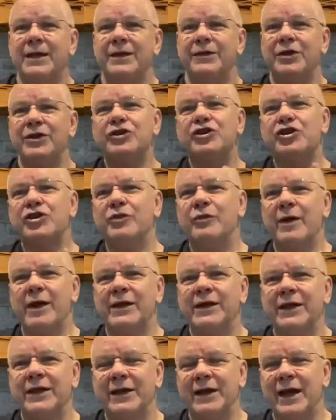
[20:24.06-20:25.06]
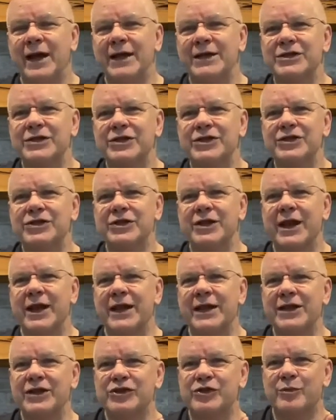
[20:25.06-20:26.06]
Then she recognizes that
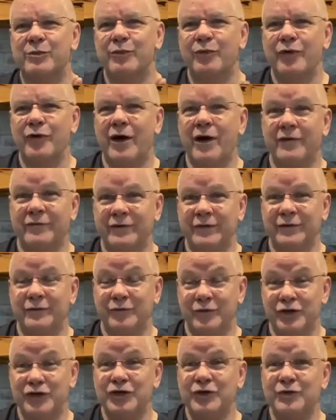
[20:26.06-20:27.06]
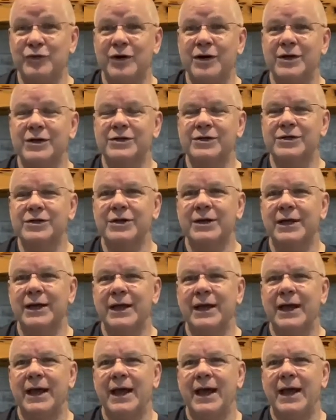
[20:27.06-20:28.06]
he's a prophet, which he was.
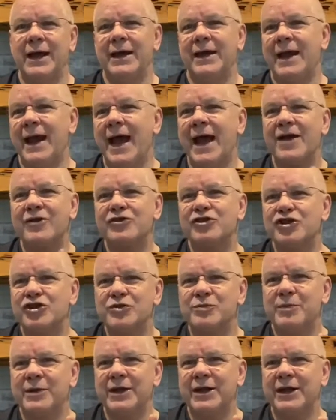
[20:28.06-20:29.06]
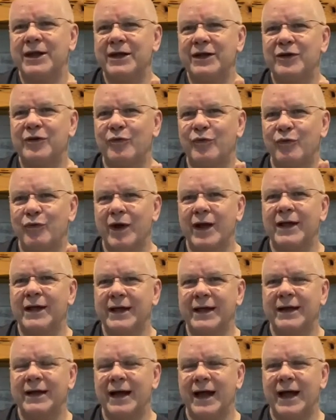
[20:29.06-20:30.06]
Now she's beginning to
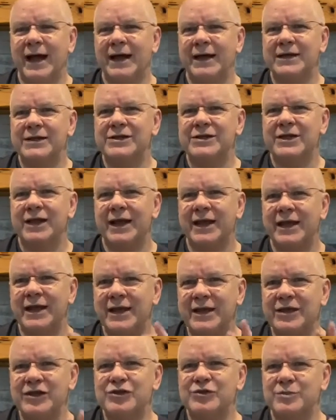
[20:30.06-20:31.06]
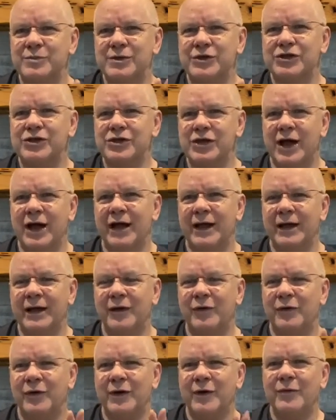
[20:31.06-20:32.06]
recognize that he's Messiah.
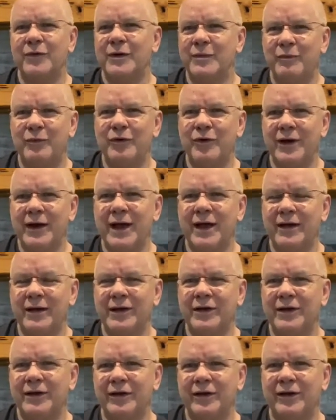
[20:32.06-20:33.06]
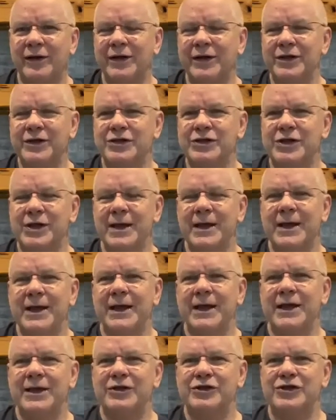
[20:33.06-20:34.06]
What I want to point out here is,
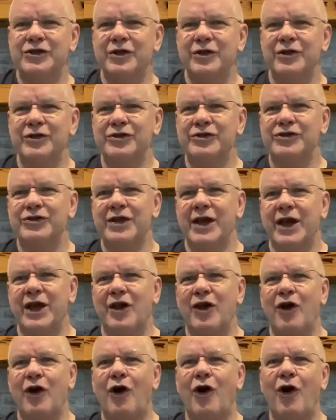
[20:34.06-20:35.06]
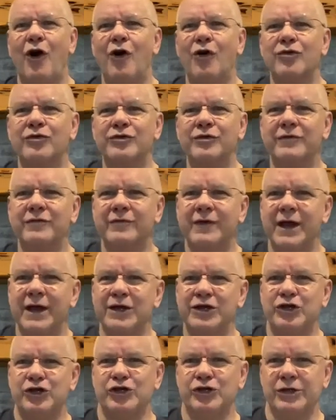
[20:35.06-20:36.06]
is there is that
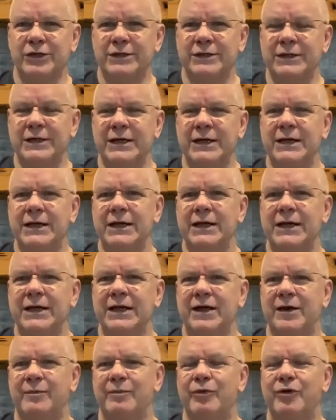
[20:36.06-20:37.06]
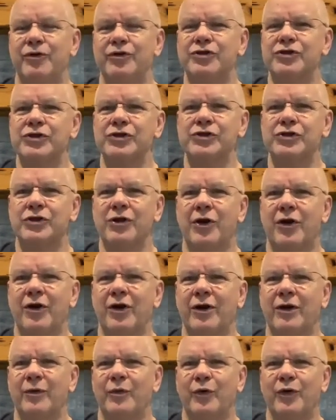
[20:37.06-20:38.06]
cultivation in a person's
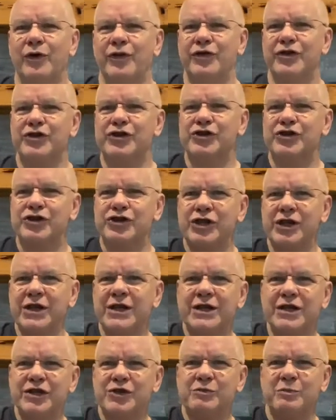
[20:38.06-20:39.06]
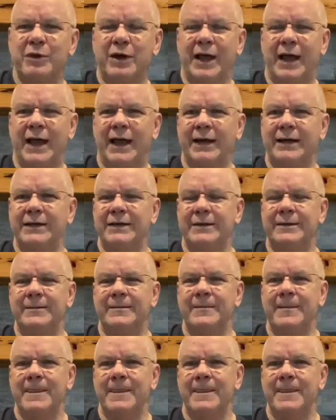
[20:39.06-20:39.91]
heart where the seed is planted